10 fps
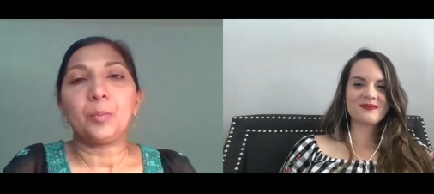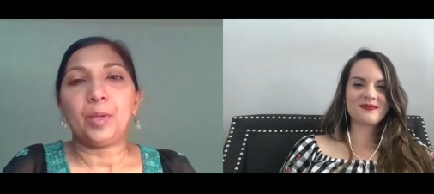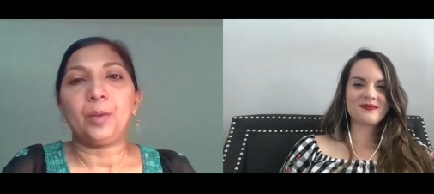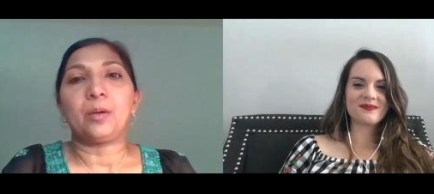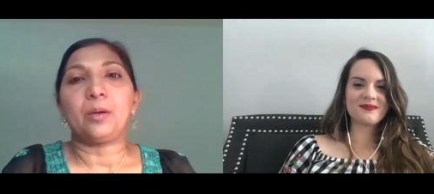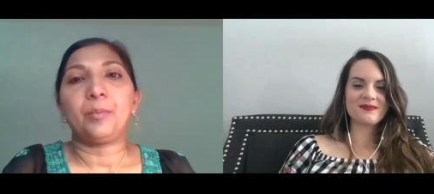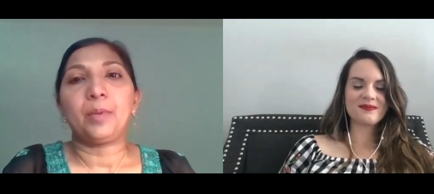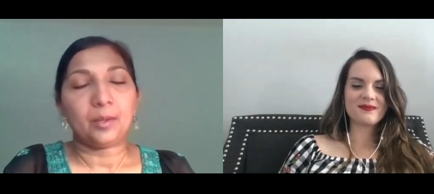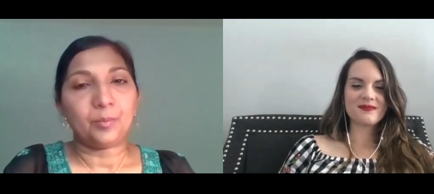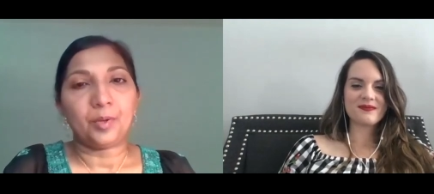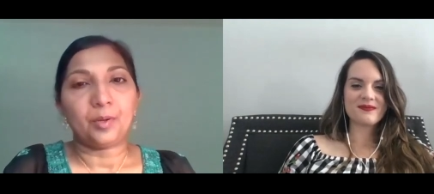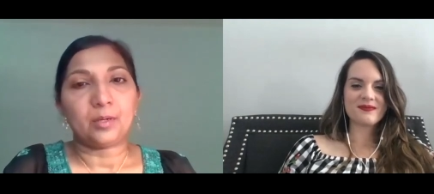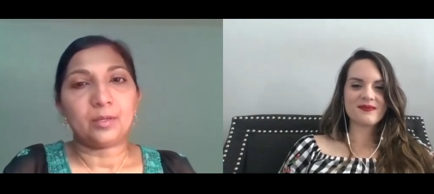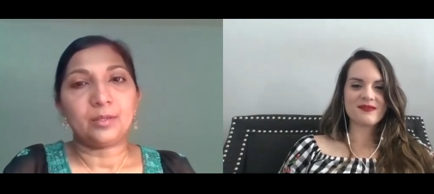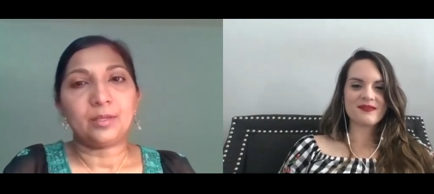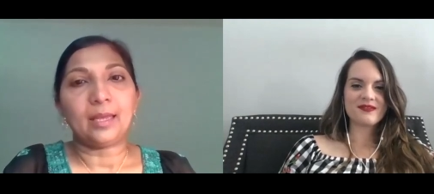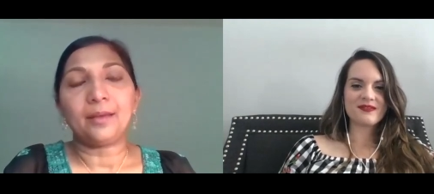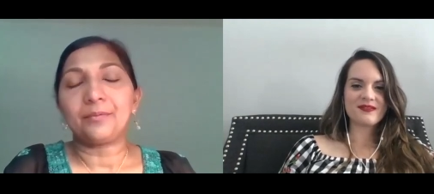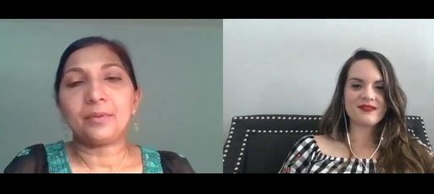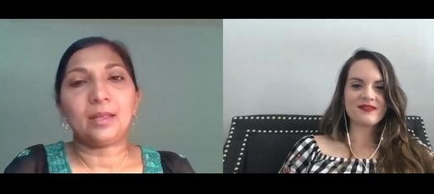Speaker 1: it pure make it pure
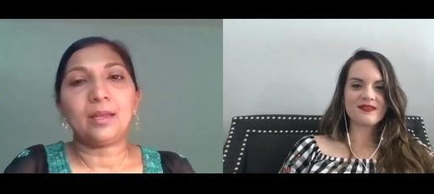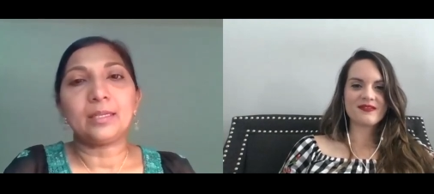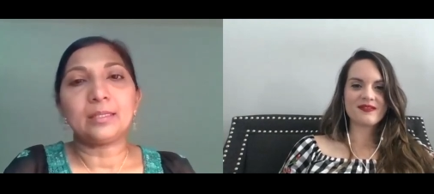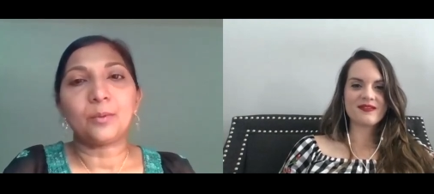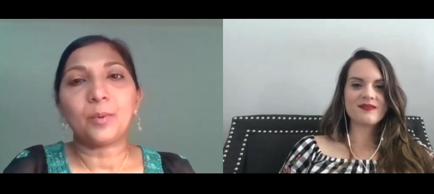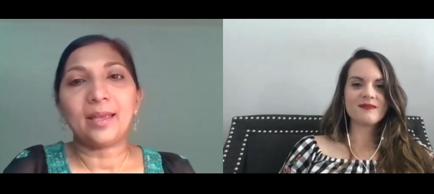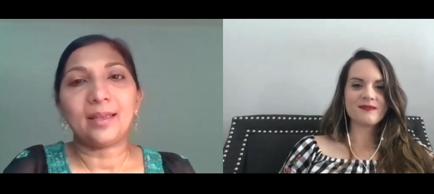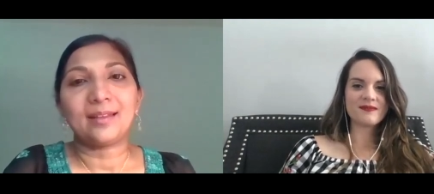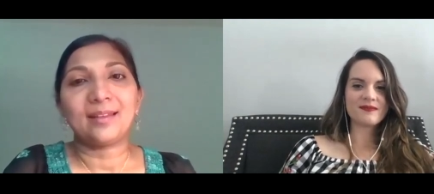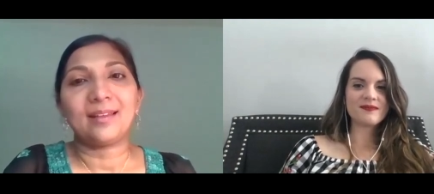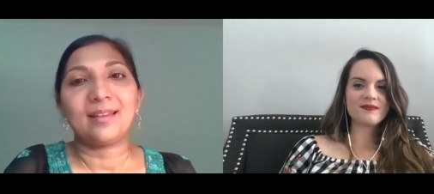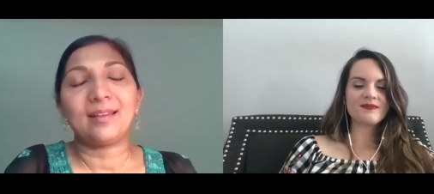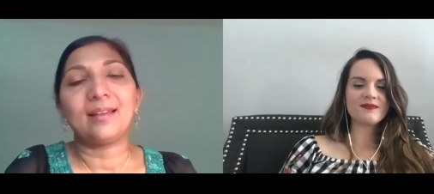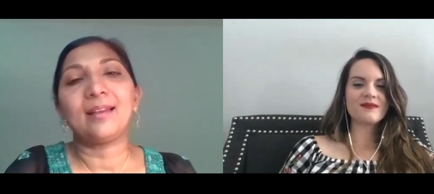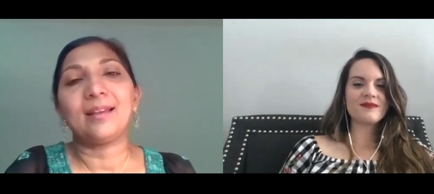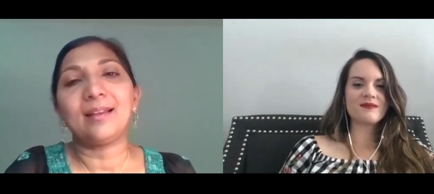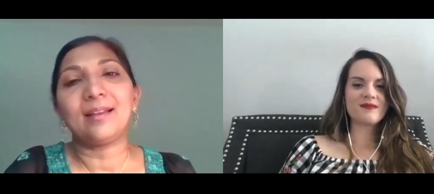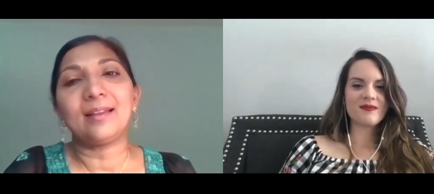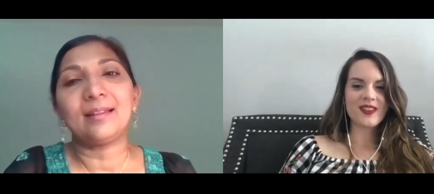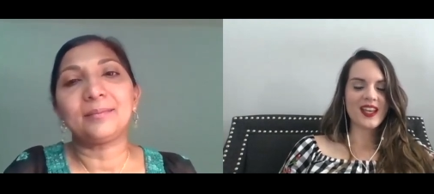take everything else away
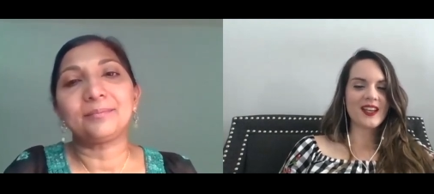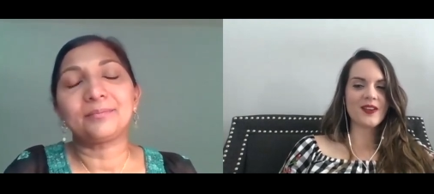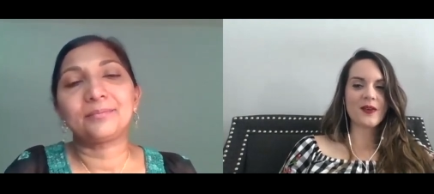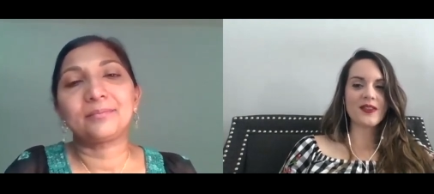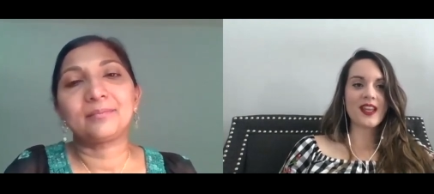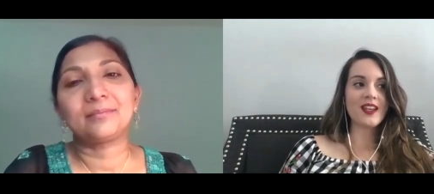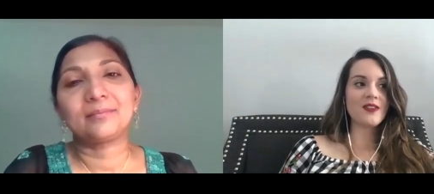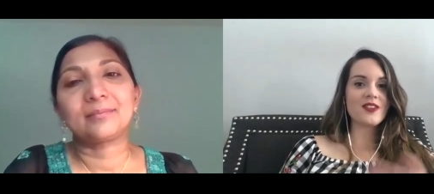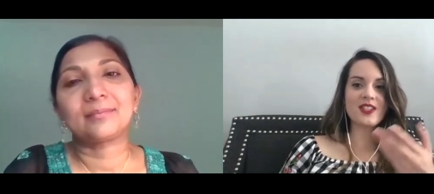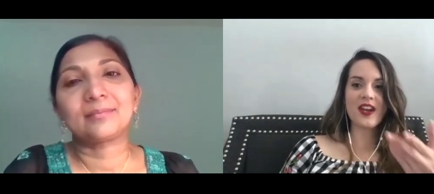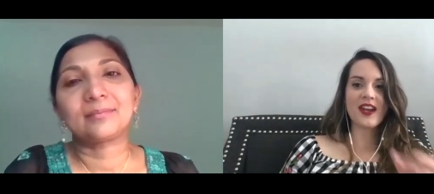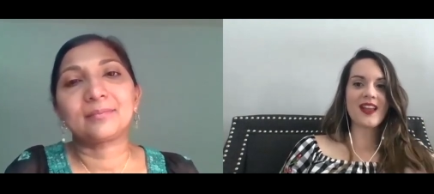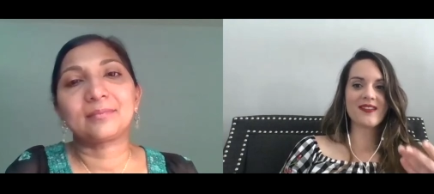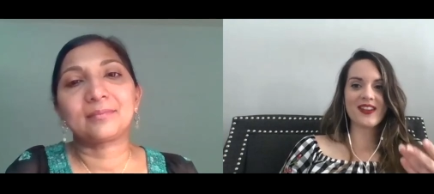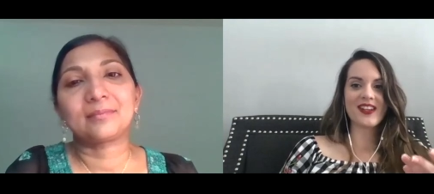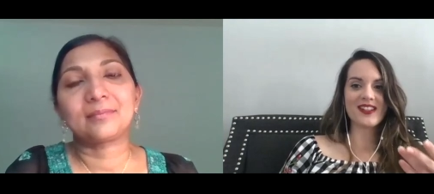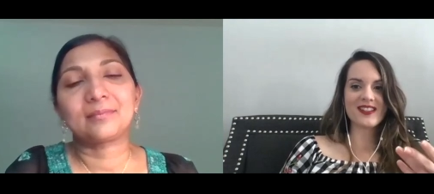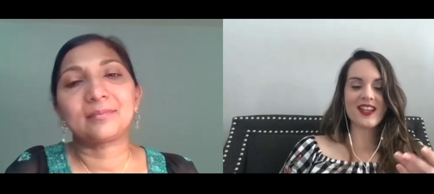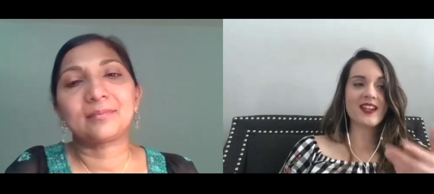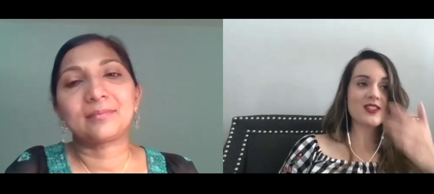
Speaker 2: yeah no thank you for sharing that verse
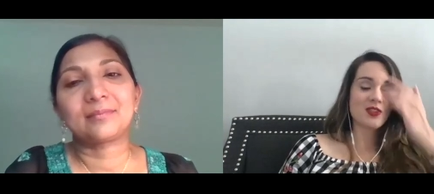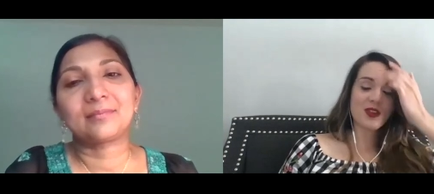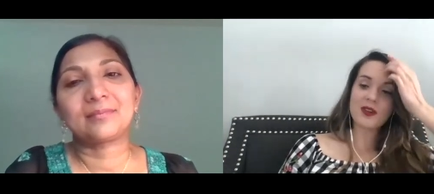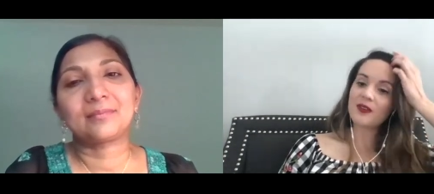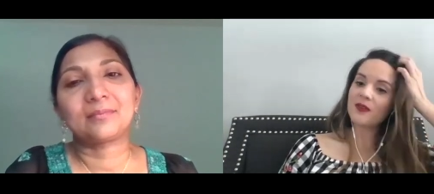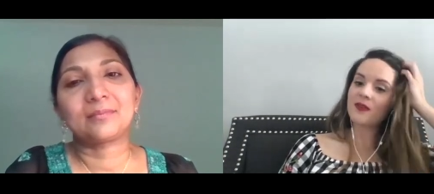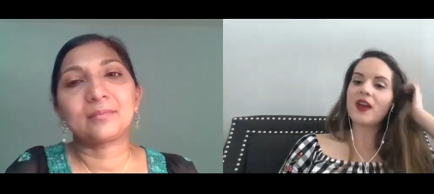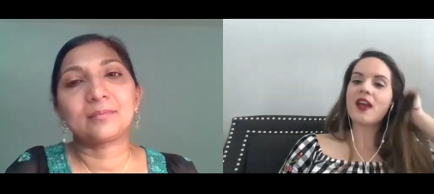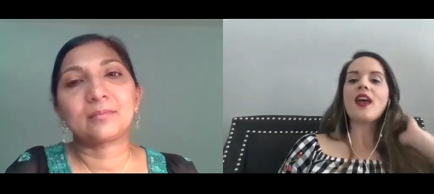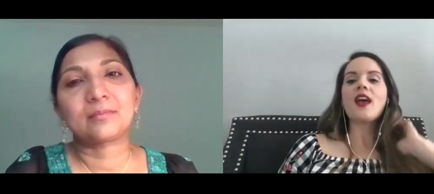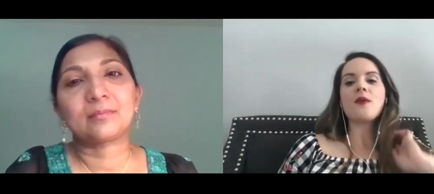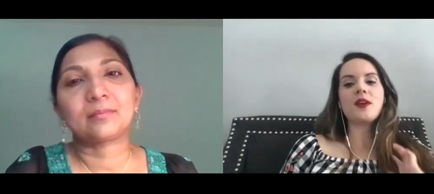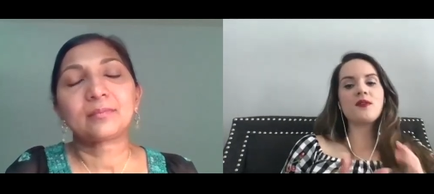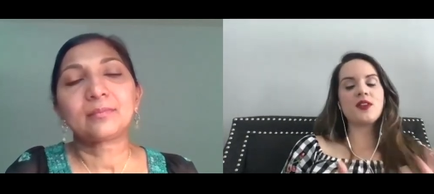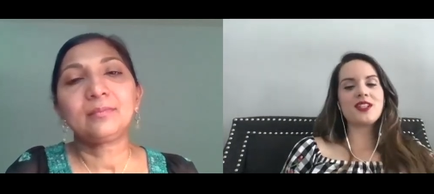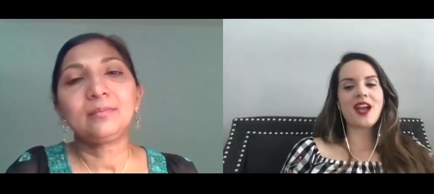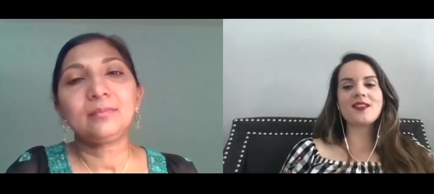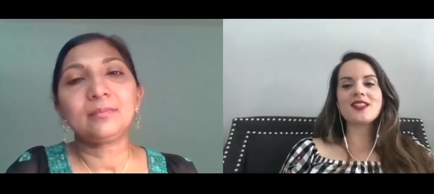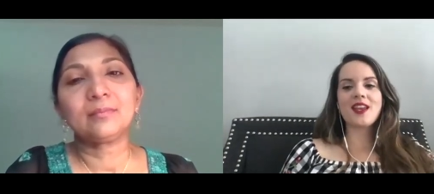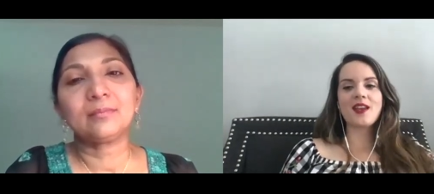and it's true we can reach out
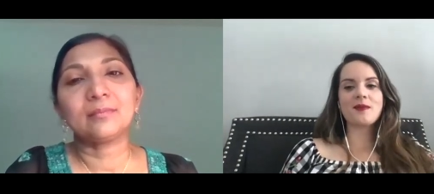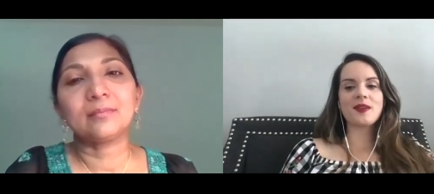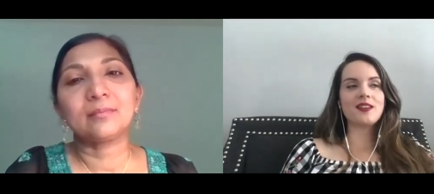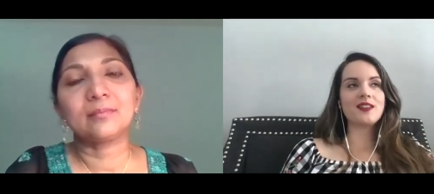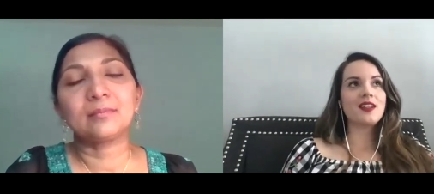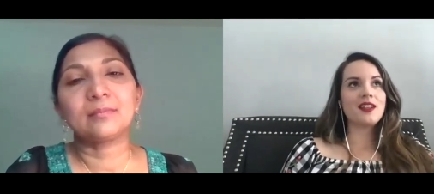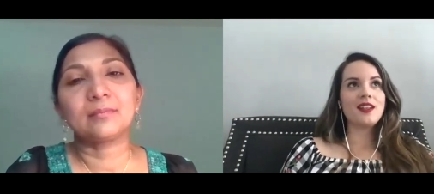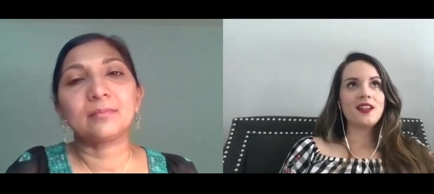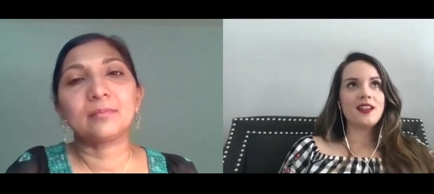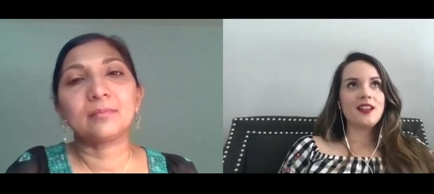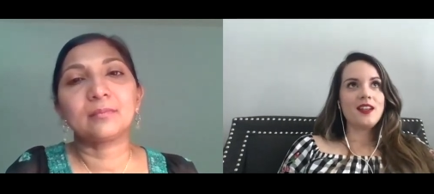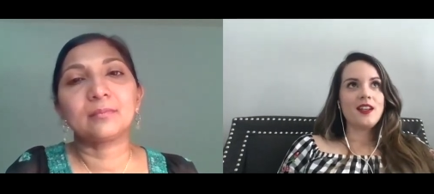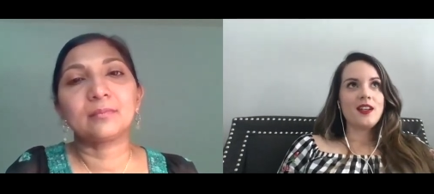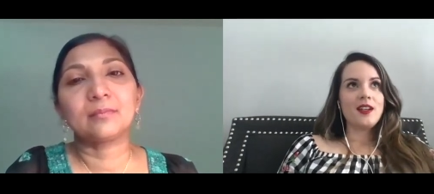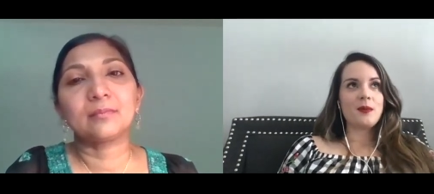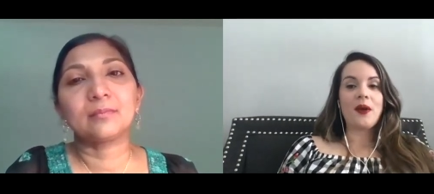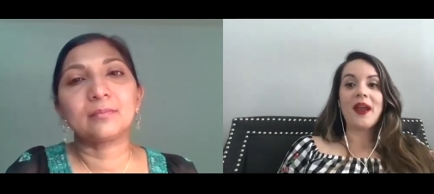to him and and pray